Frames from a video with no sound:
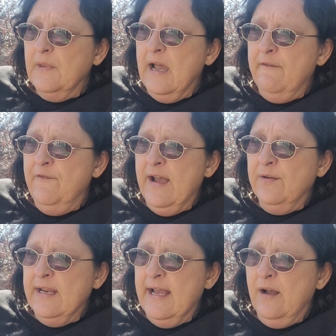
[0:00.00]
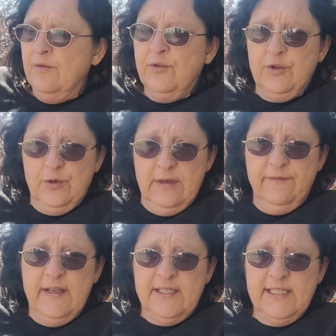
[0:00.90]
I found out through
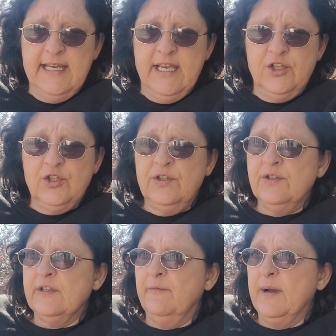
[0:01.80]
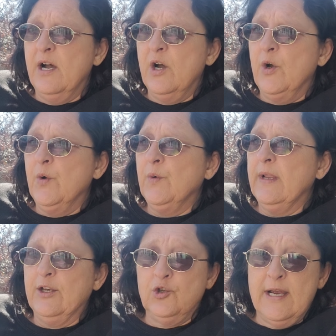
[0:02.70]
investigations of my own
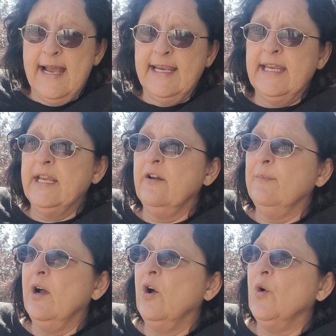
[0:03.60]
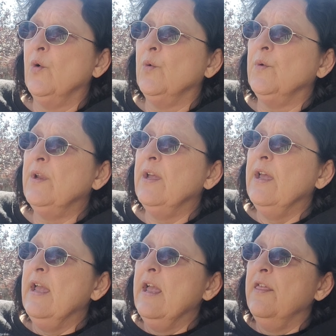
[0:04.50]
and tracking of my own
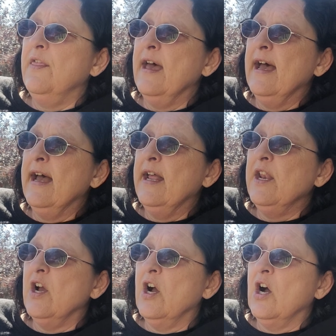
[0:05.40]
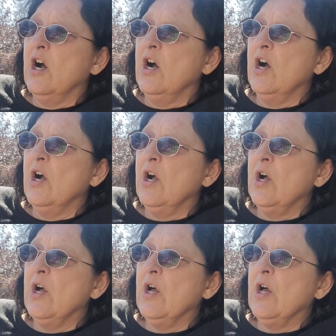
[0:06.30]
that uh,
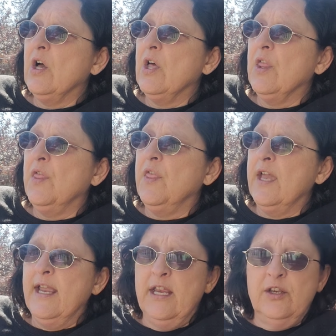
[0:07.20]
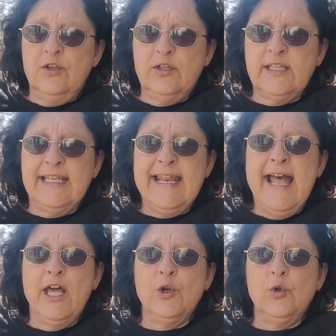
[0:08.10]
they
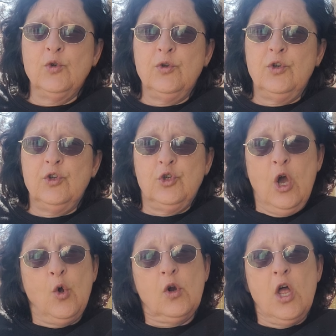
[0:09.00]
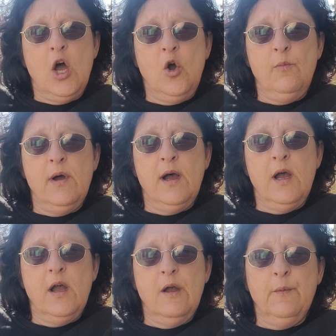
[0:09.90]
skedaddled to
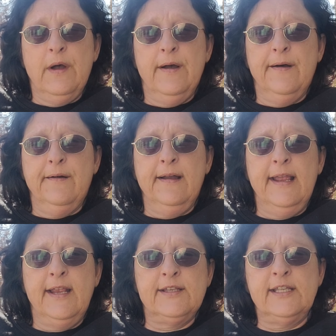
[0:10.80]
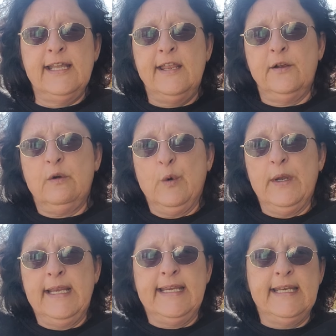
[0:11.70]
Oklahoma. Well, isn't that a
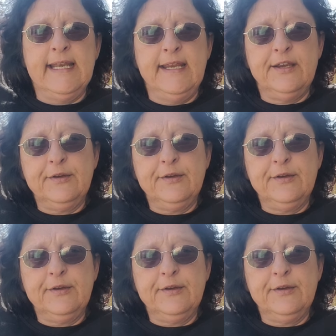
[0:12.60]
coinky dink?